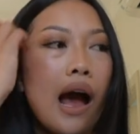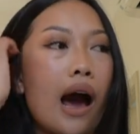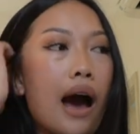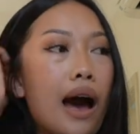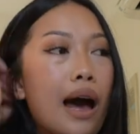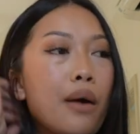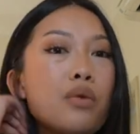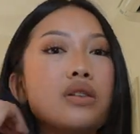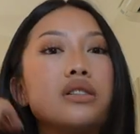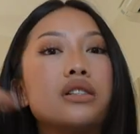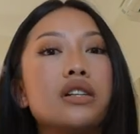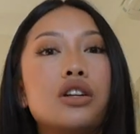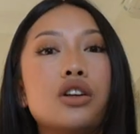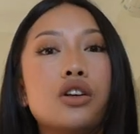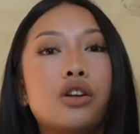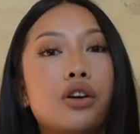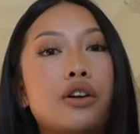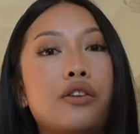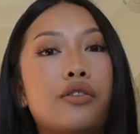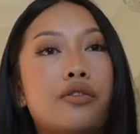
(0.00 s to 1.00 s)
I was gonna
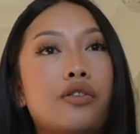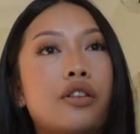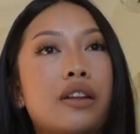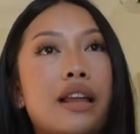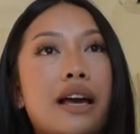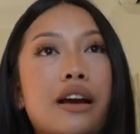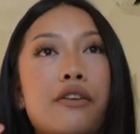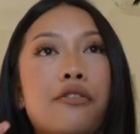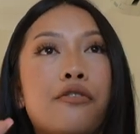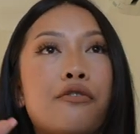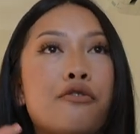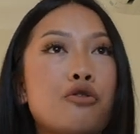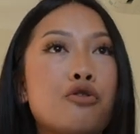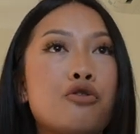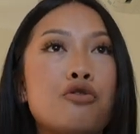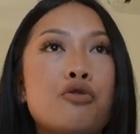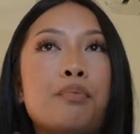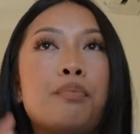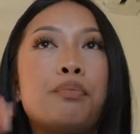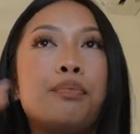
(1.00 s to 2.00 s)
go for like a
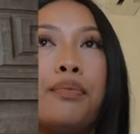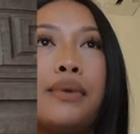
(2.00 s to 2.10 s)
full